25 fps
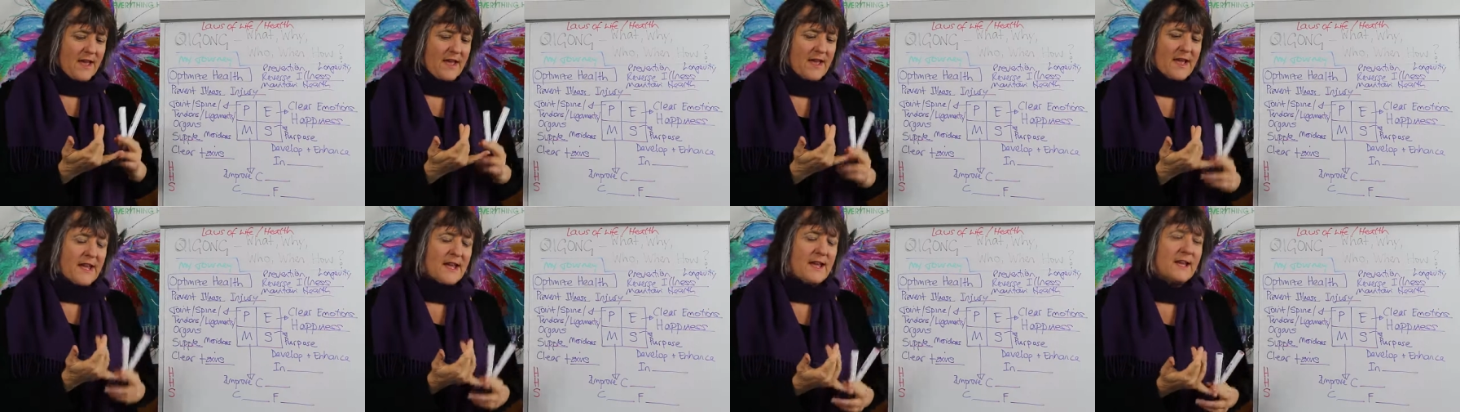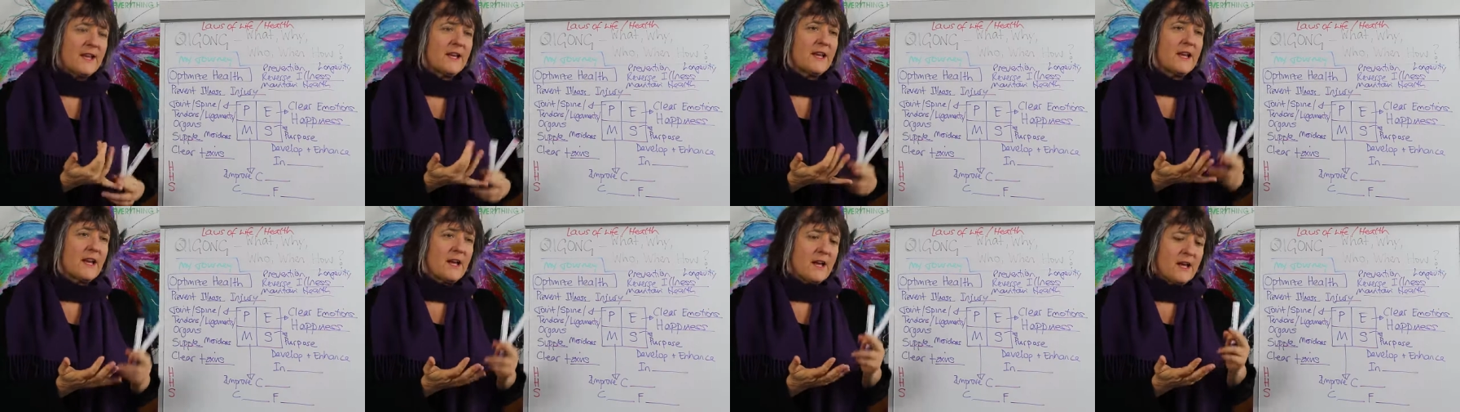
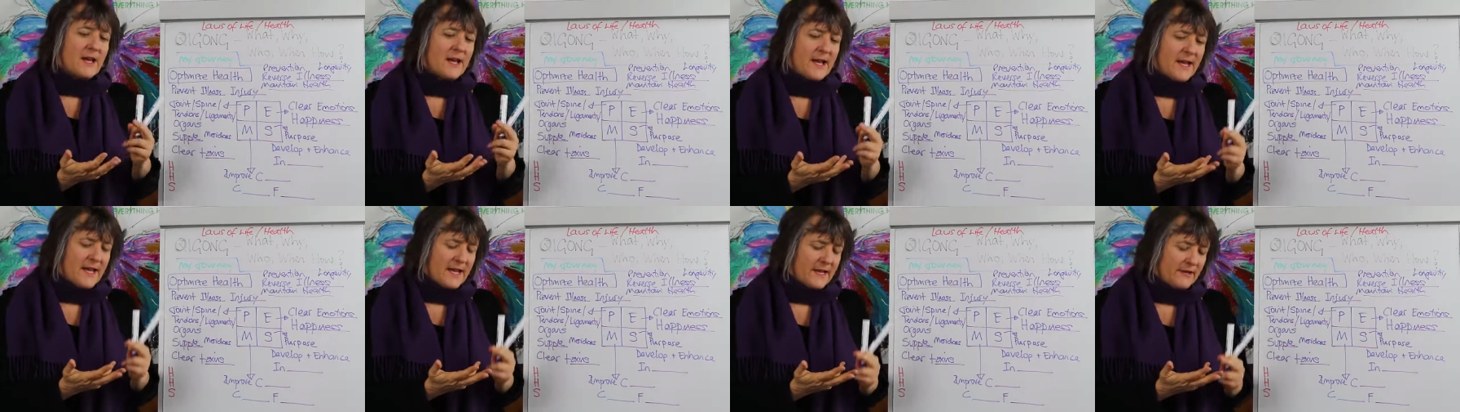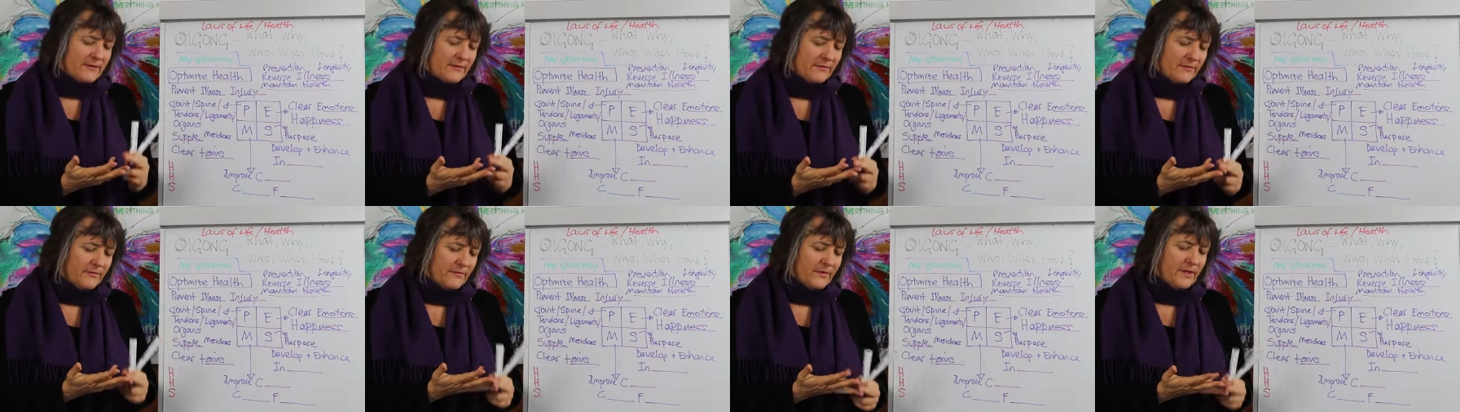anger
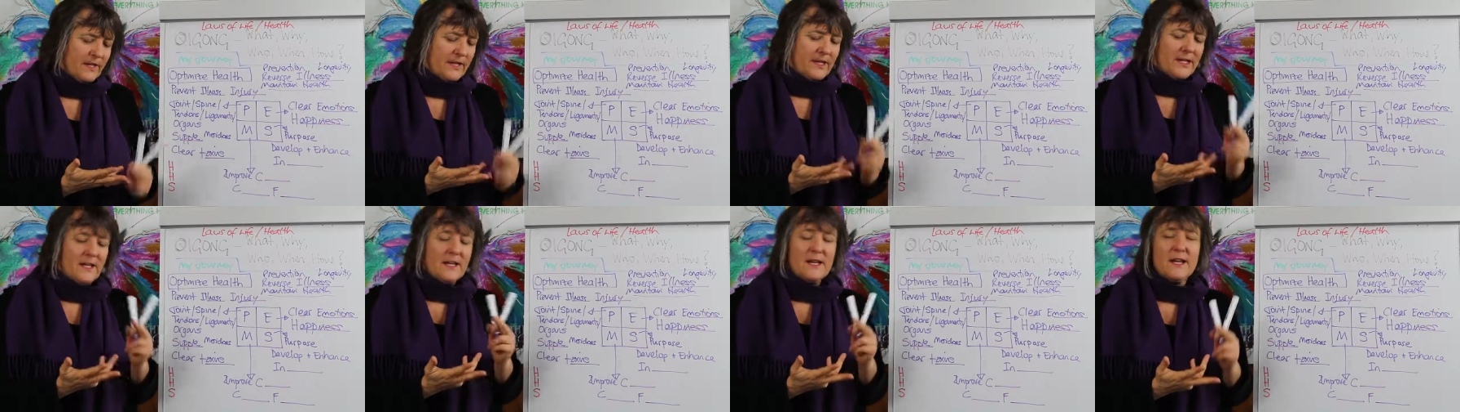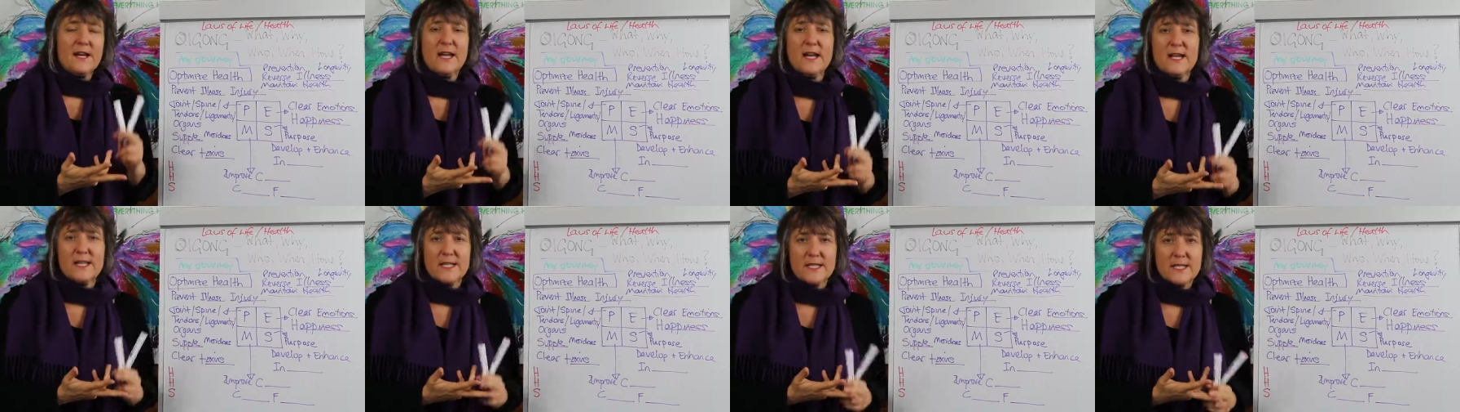and
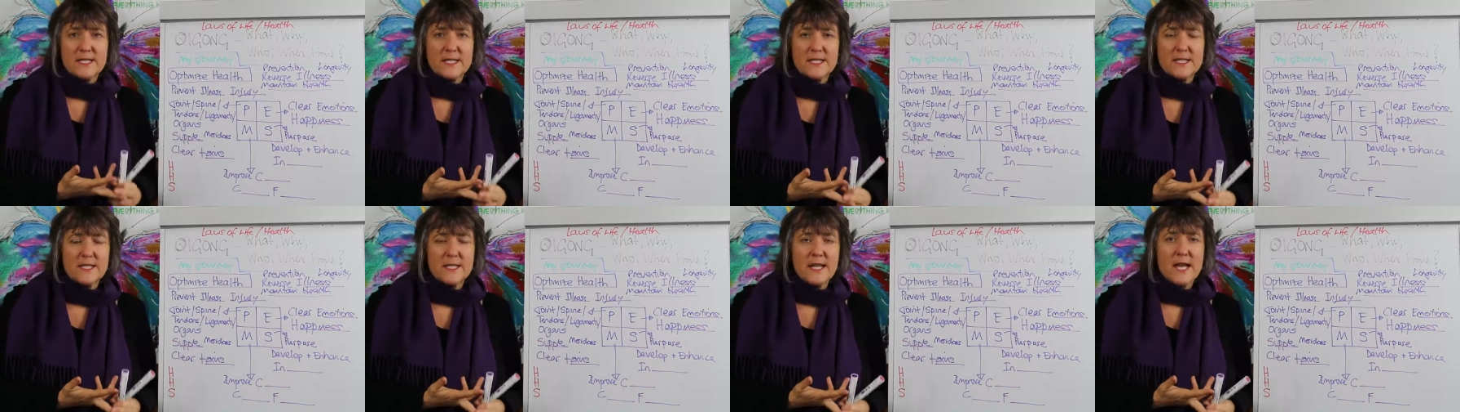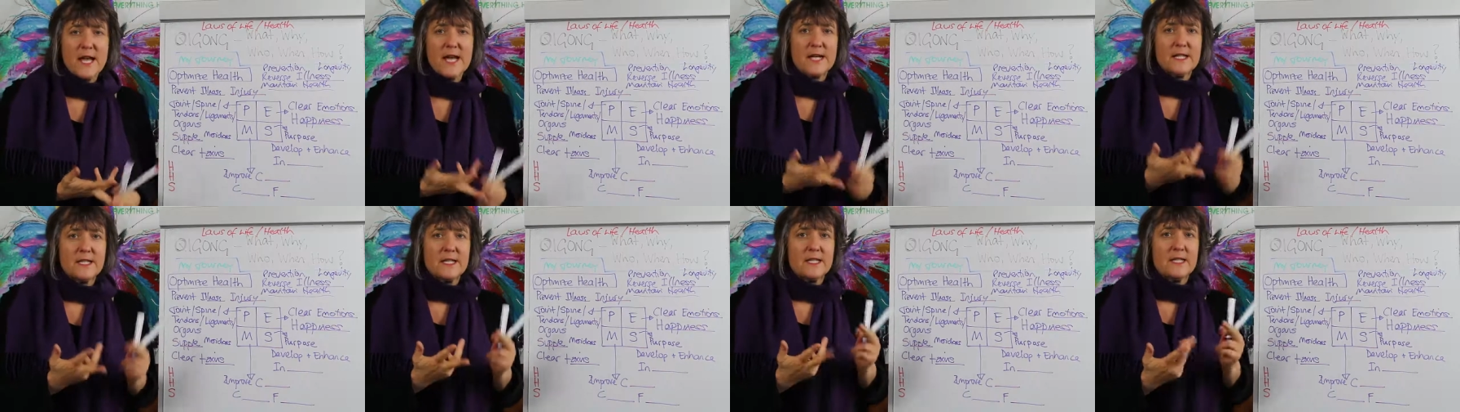fear and
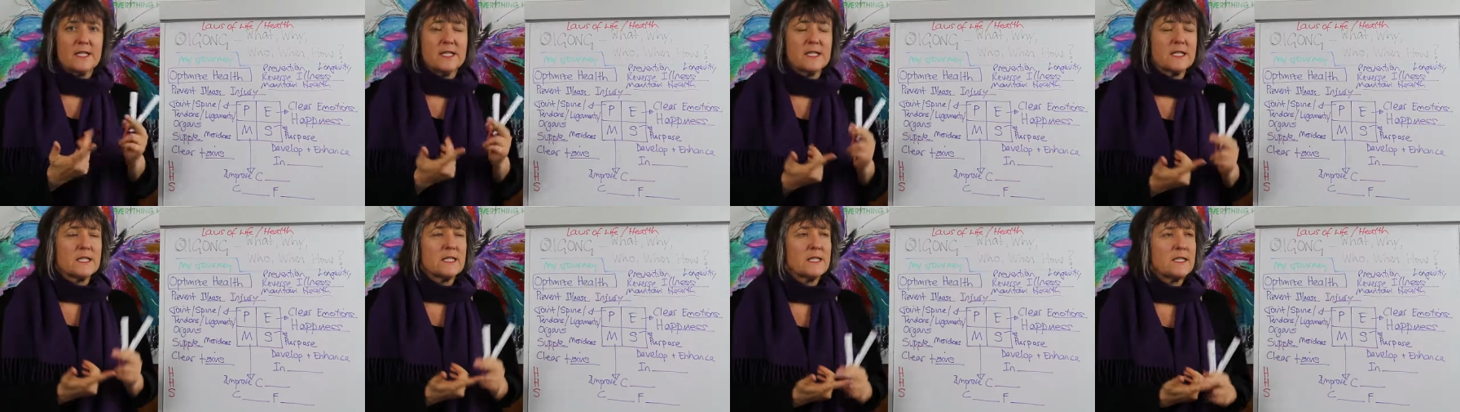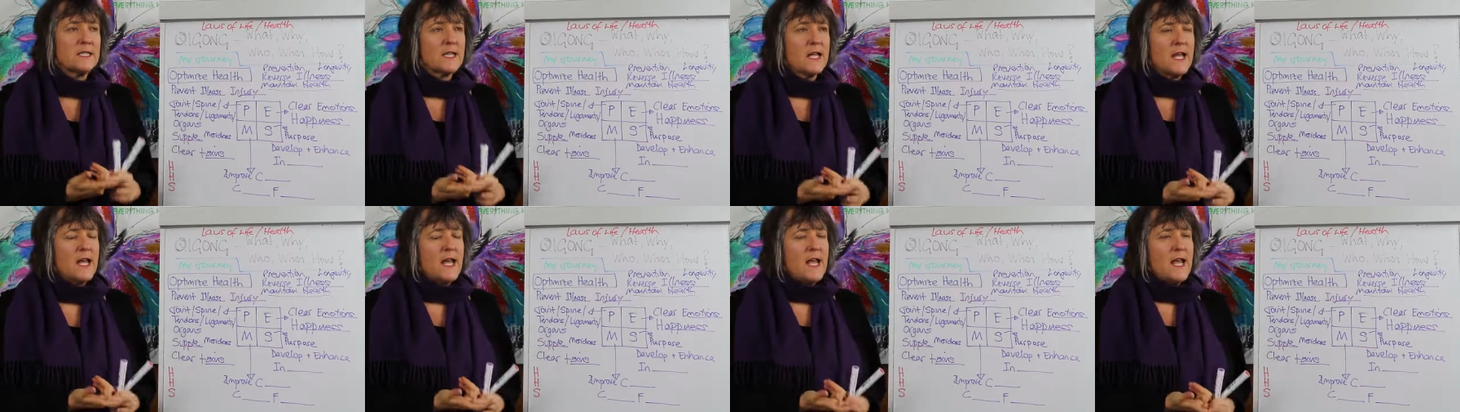
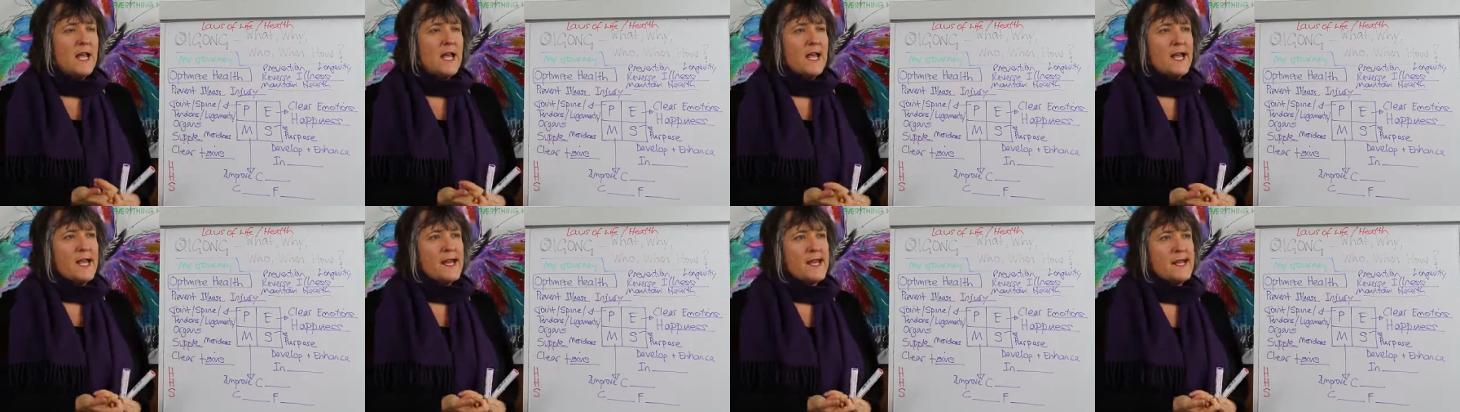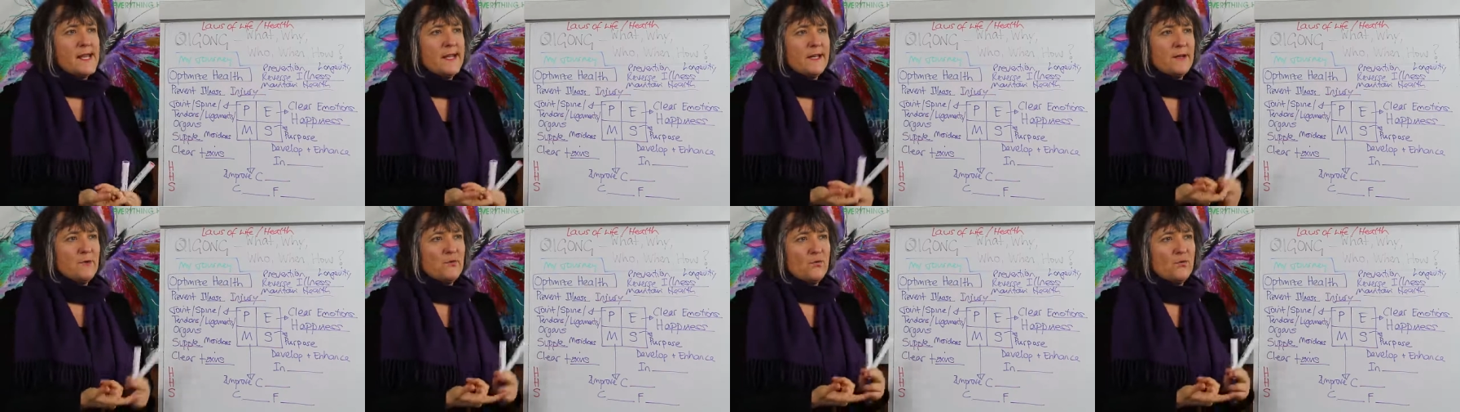sadness and